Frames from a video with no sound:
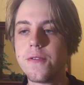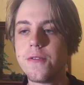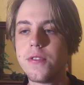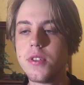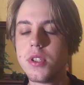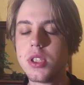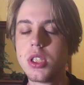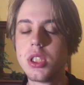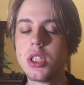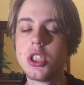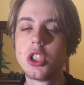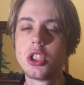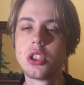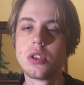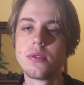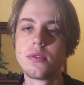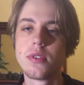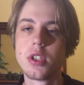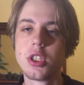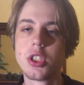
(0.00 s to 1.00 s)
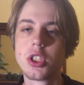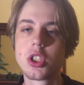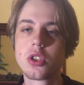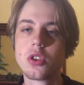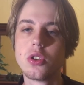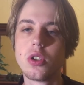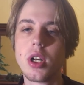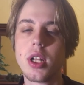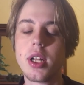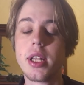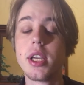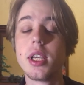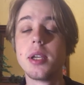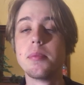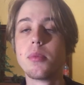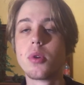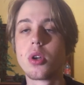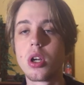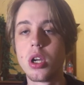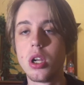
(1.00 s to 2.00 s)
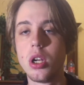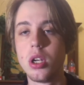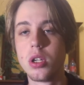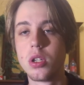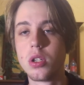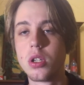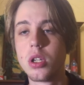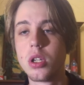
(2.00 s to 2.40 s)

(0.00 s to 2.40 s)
There is a lot of swabbing for this.